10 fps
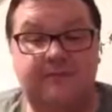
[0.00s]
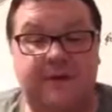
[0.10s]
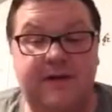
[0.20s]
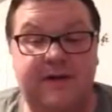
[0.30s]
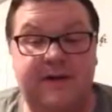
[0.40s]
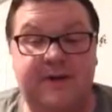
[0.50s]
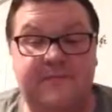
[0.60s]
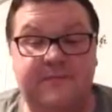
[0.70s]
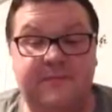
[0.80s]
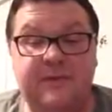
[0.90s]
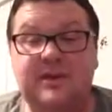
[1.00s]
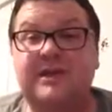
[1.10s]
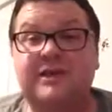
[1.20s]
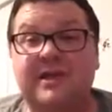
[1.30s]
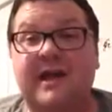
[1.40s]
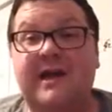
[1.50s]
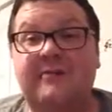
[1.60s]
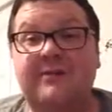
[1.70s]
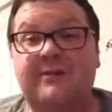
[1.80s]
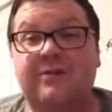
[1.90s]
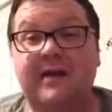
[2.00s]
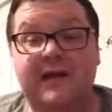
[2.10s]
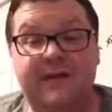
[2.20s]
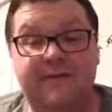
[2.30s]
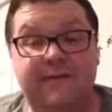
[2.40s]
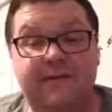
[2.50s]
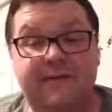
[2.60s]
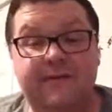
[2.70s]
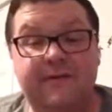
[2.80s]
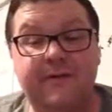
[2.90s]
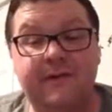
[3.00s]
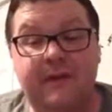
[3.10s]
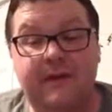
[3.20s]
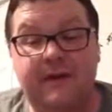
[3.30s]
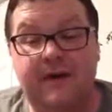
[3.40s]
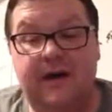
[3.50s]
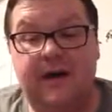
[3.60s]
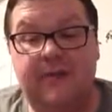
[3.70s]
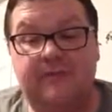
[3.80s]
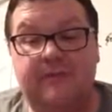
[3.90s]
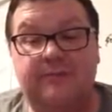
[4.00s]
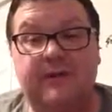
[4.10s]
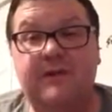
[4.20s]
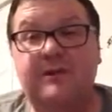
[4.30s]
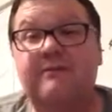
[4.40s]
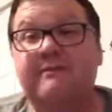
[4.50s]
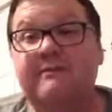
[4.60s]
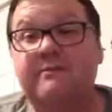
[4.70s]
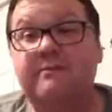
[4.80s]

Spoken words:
But just a shout out real quick here if you're looking for it. One of the newer